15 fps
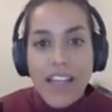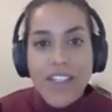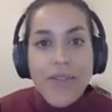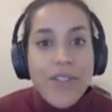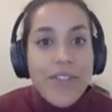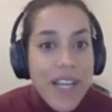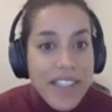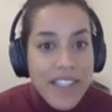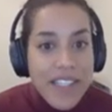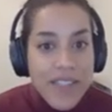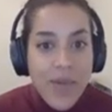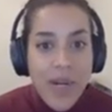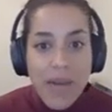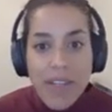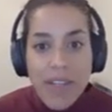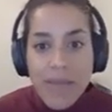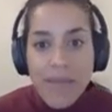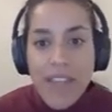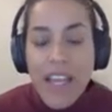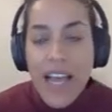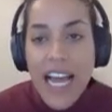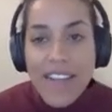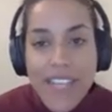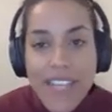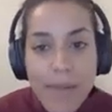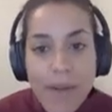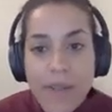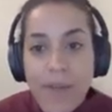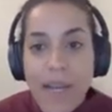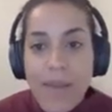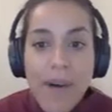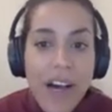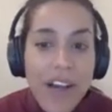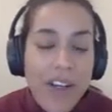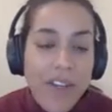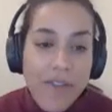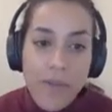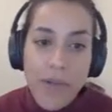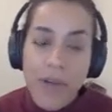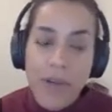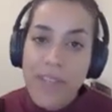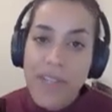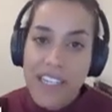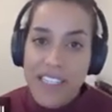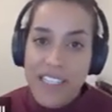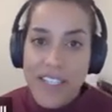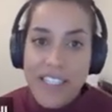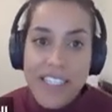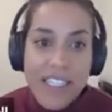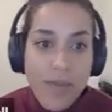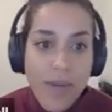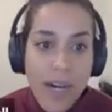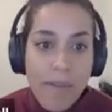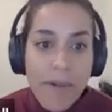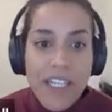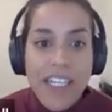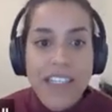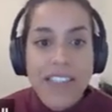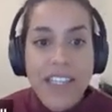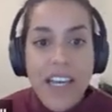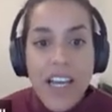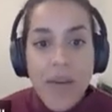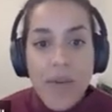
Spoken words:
And to address this problem, I've coupled my model for protoplanetary disk properties